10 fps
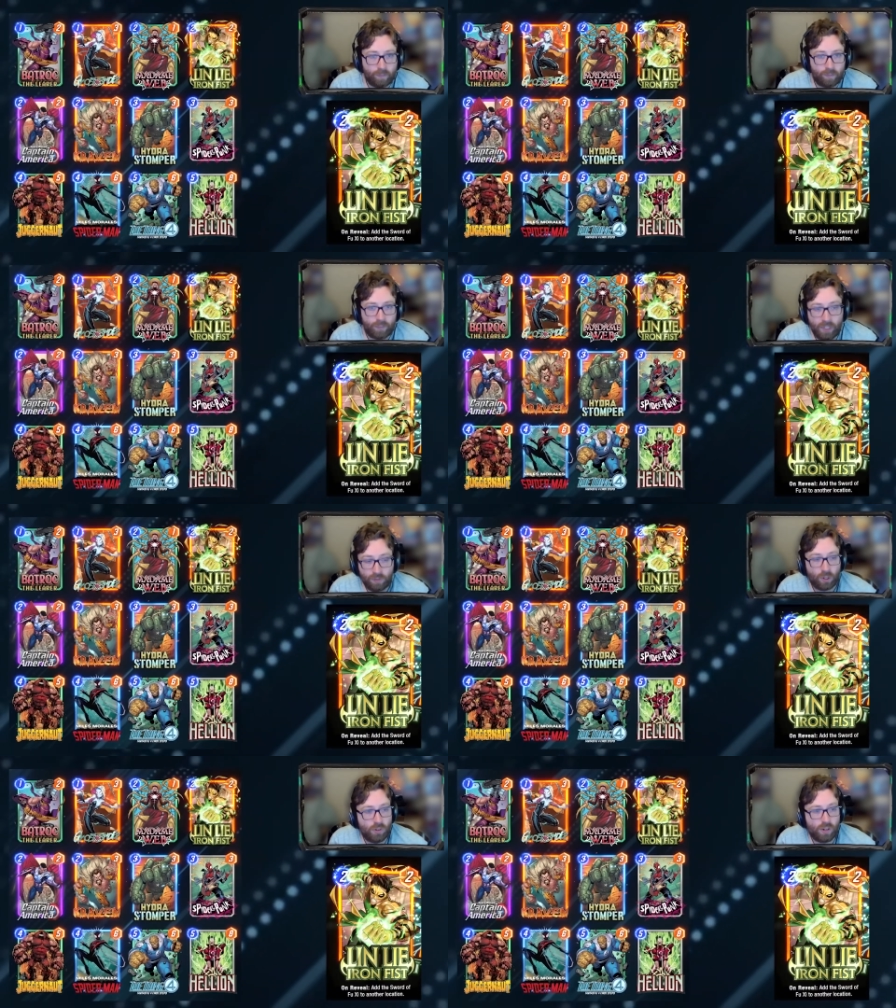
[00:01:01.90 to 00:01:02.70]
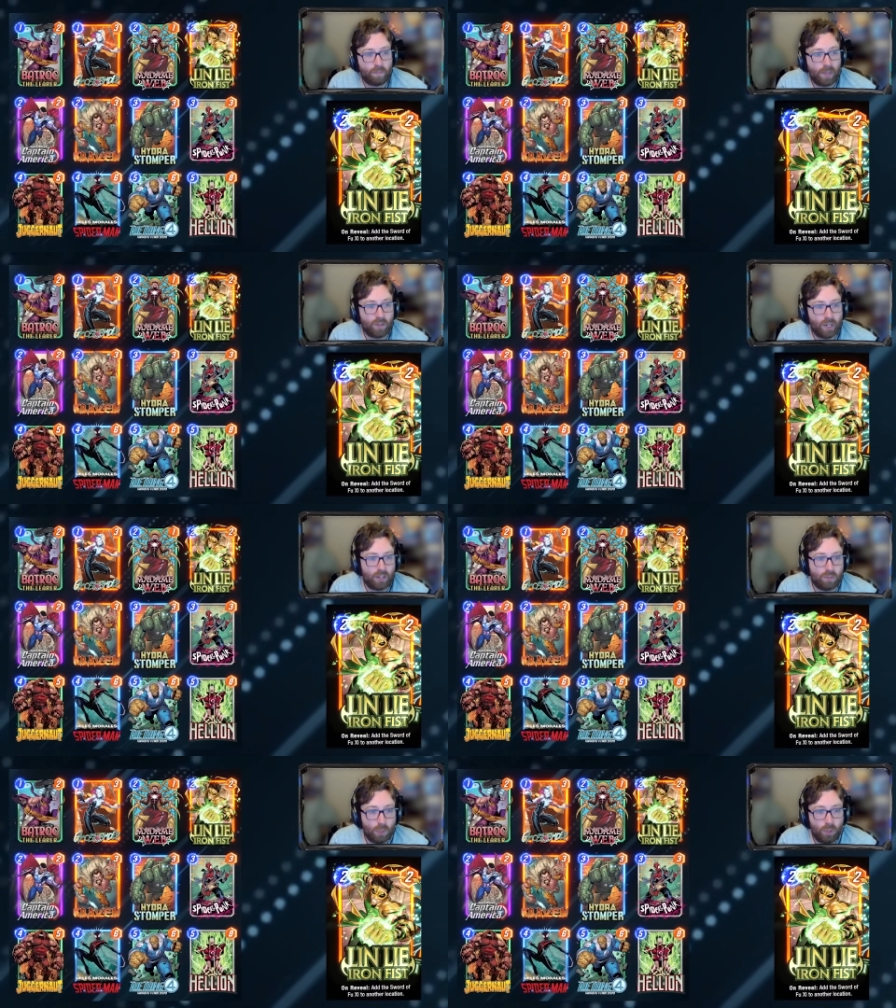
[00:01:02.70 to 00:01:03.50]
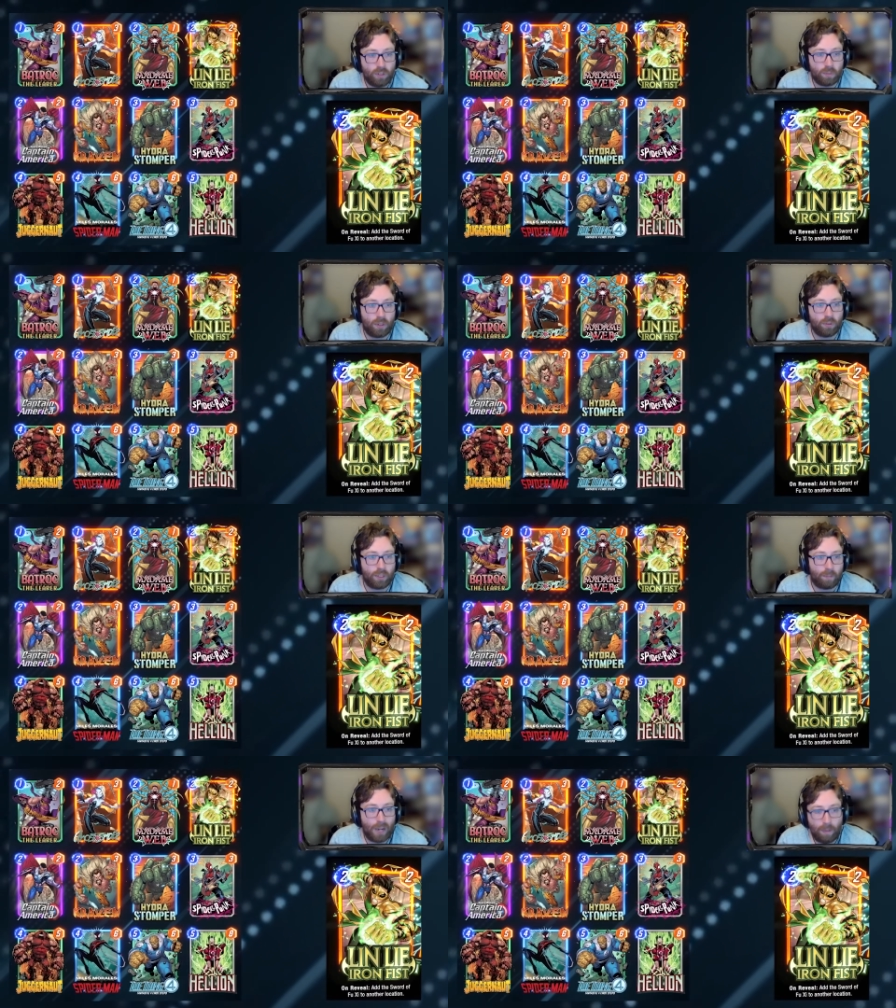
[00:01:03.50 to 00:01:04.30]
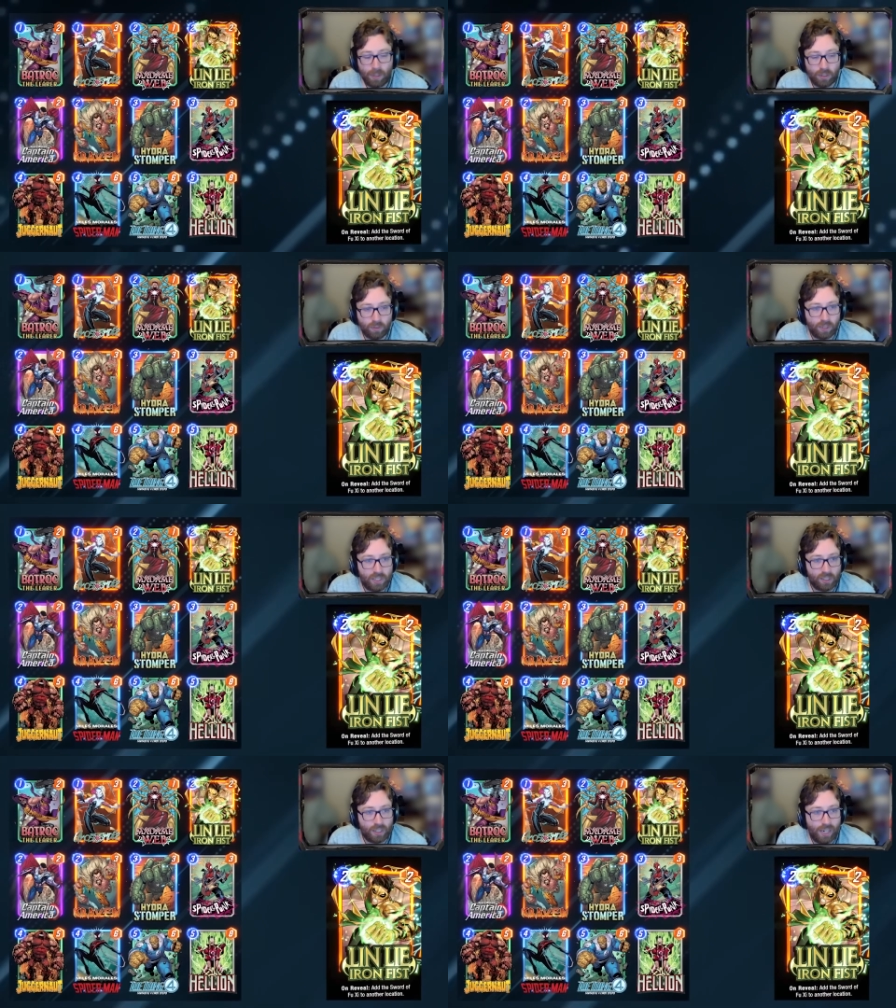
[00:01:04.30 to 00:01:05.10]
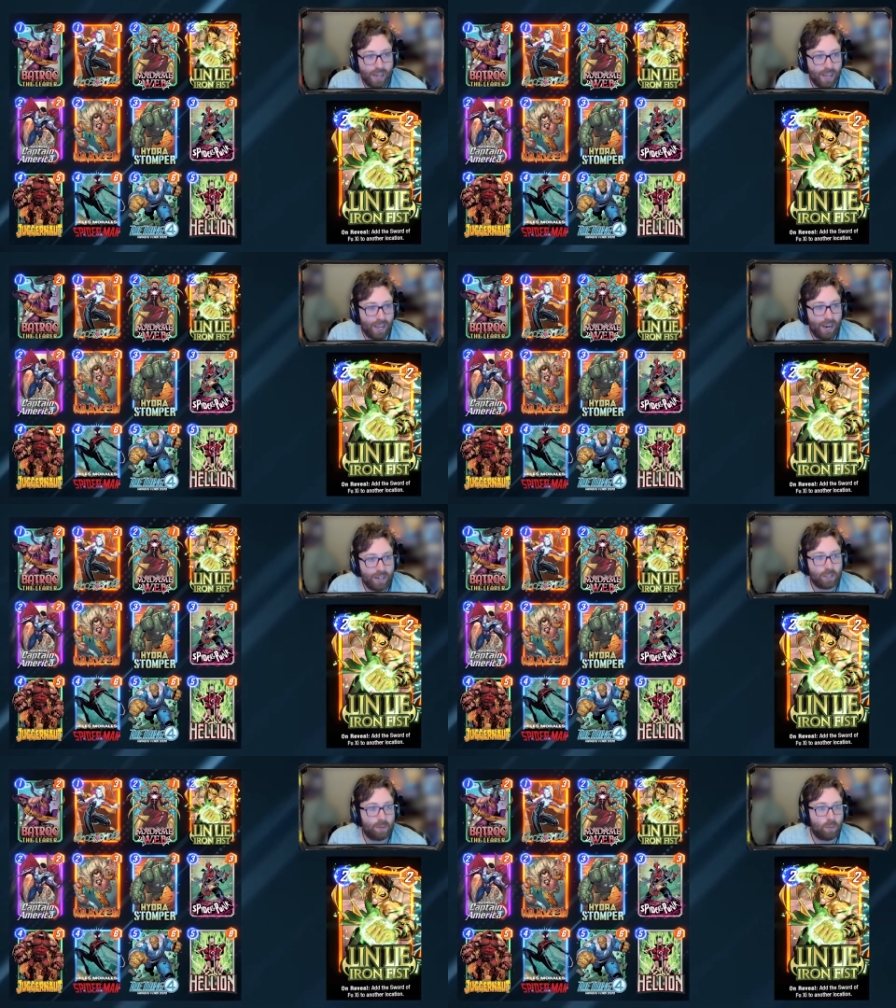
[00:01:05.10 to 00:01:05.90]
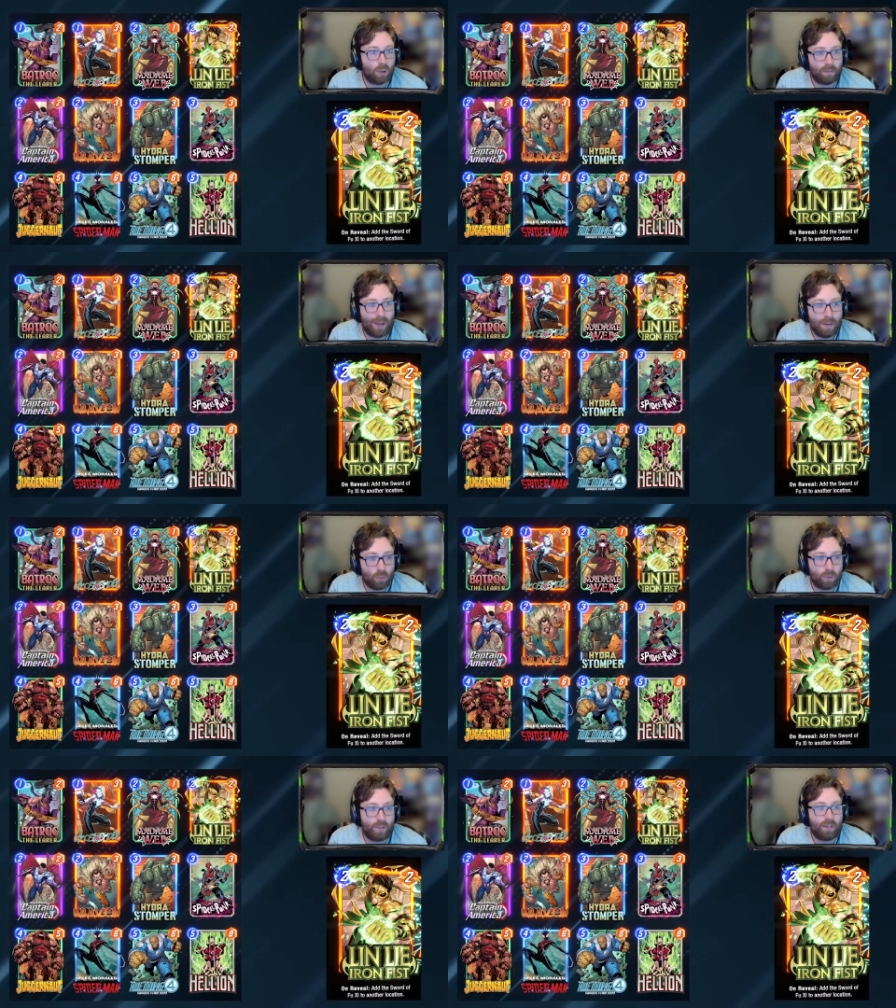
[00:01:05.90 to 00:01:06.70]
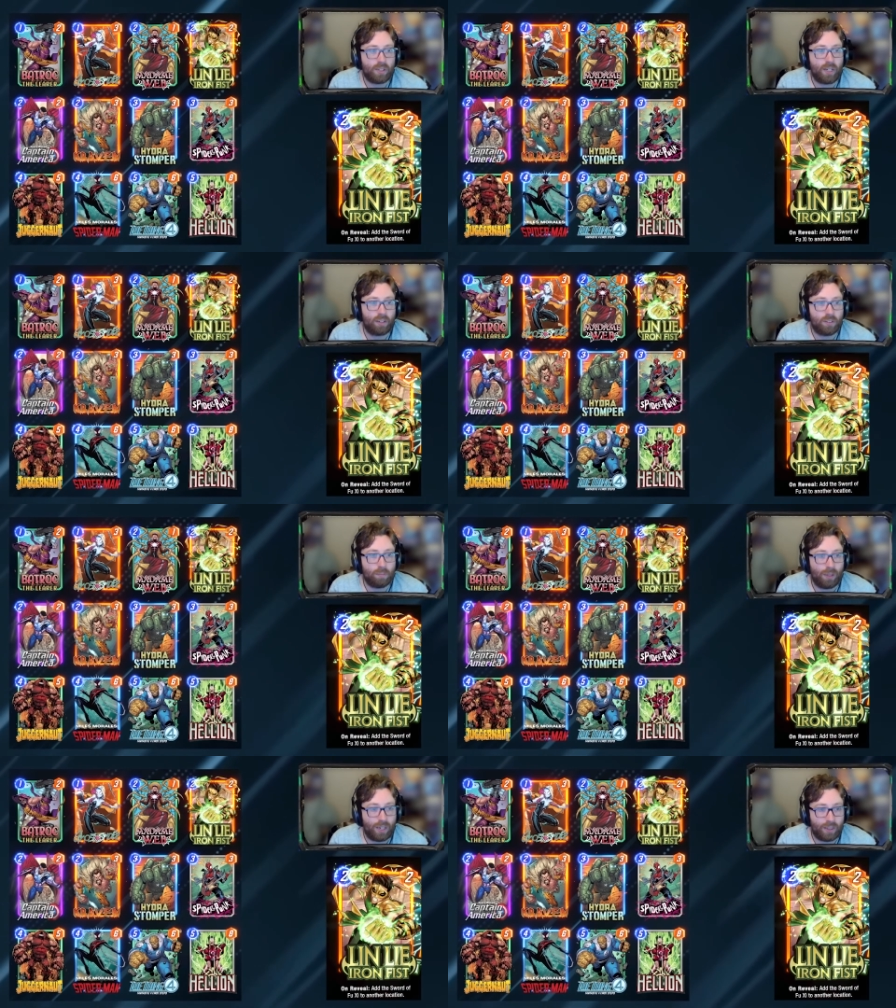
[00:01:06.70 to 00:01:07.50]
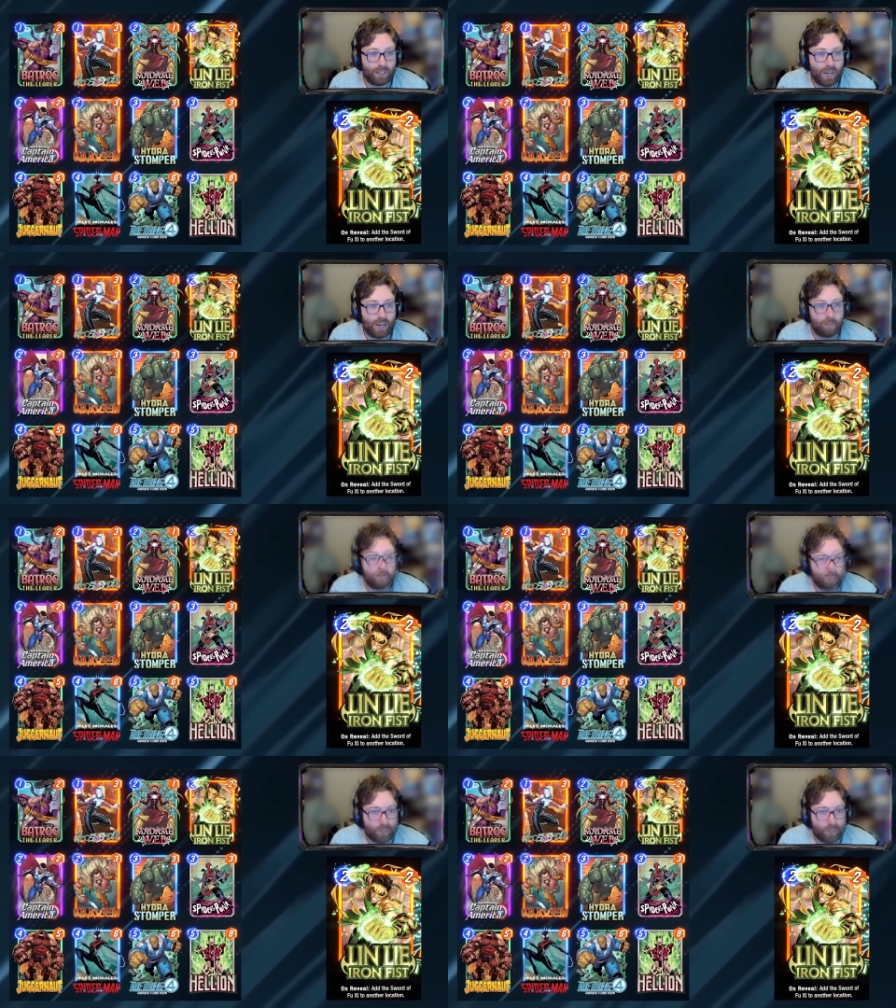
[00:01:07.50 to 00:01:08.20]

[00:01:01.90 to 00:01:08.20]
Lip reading: This version of mid-range move has been really popular recently and has been one of my more favorite decks to play in the game,